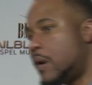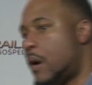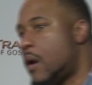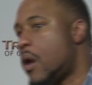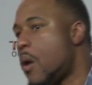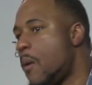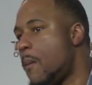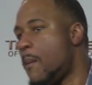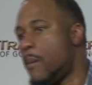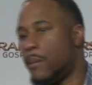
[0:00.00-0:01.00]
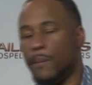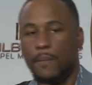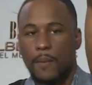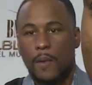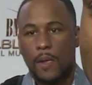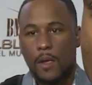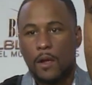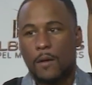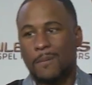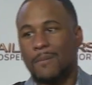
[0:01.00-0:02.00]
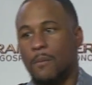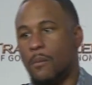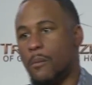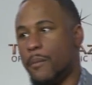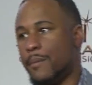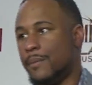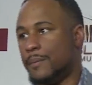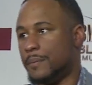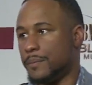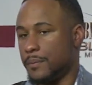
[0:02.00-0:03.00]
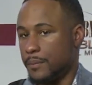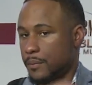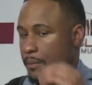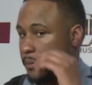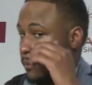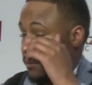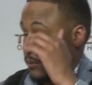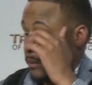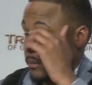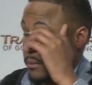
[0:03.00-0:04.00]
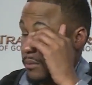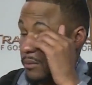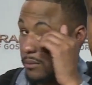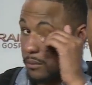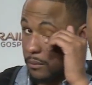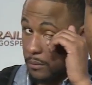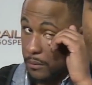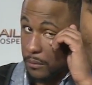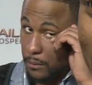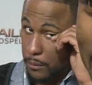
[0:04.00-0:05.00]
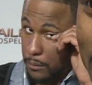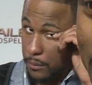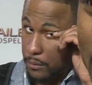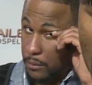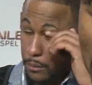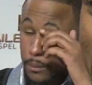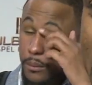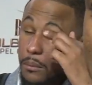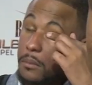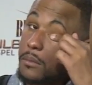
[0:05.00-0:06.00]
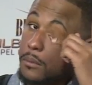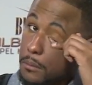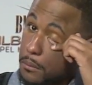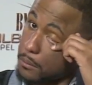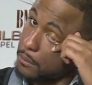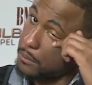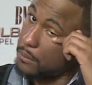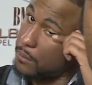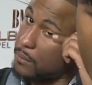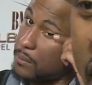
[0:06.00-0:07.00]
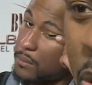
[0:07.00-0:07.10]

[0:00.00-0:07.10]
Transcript: (not speaking)